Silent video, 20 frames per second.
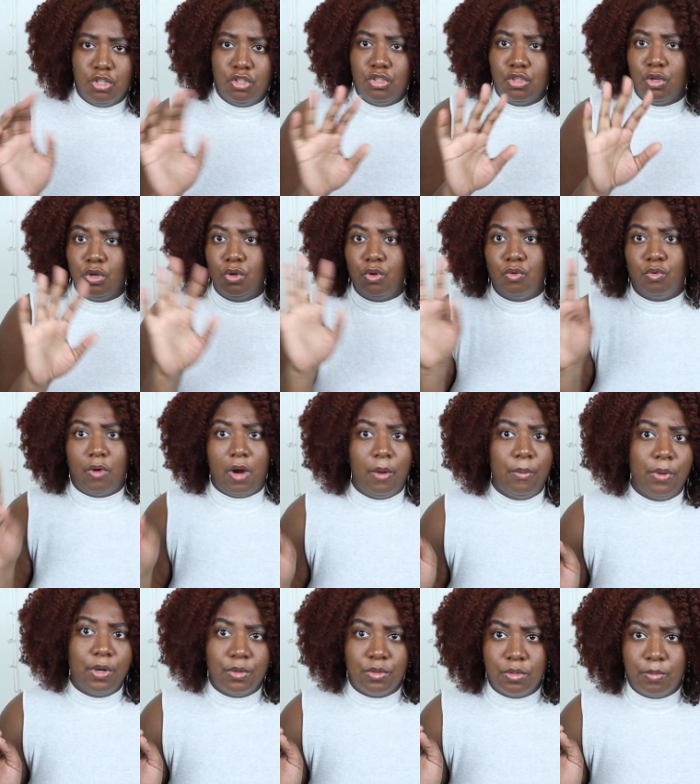so right
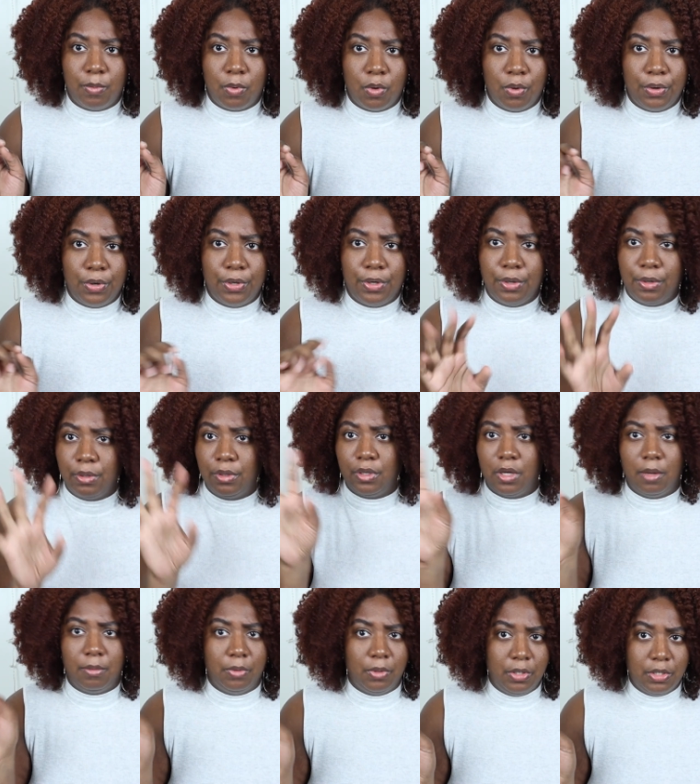when I was born or a
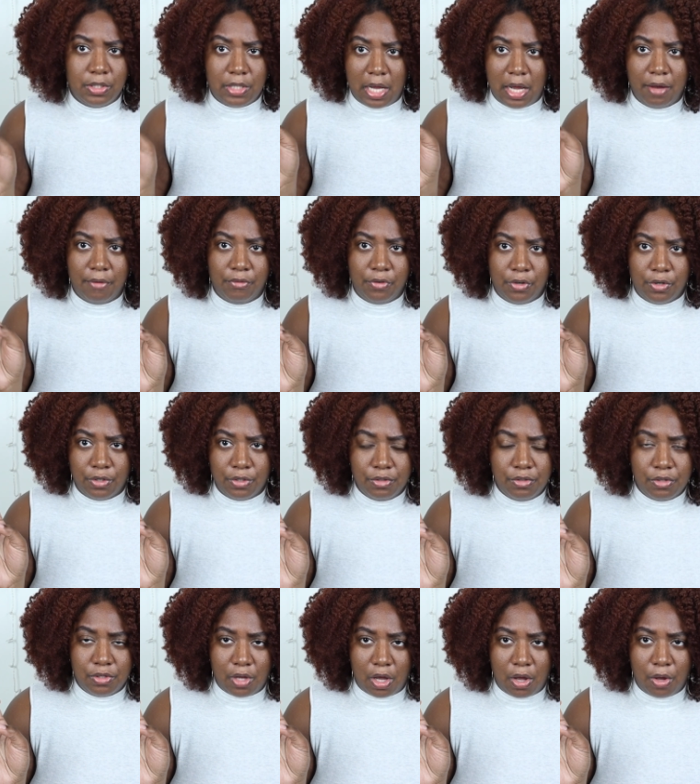couple years after,
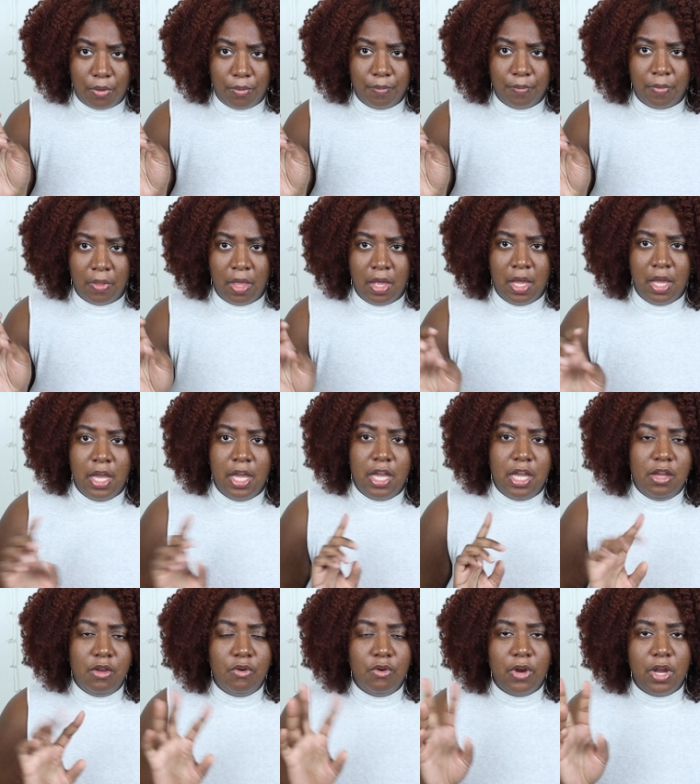so
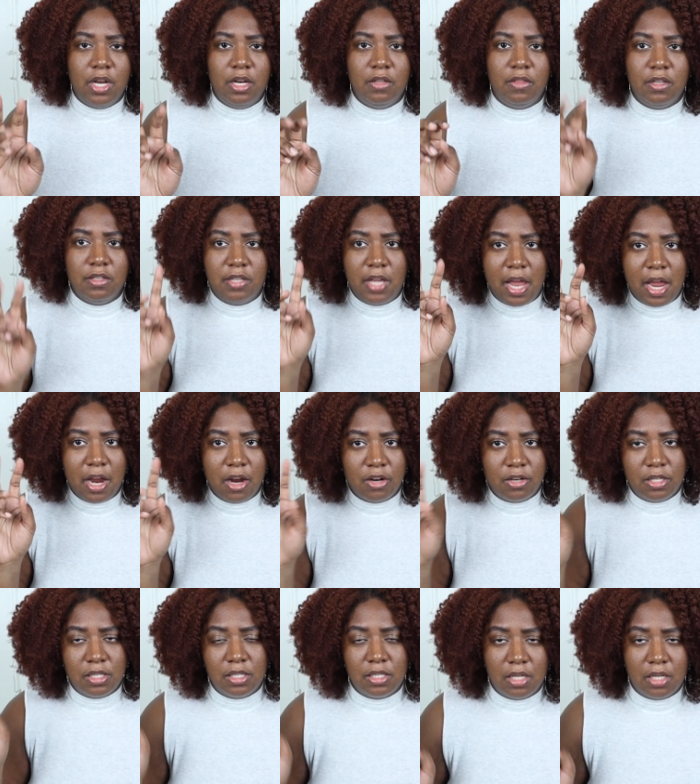he created this hair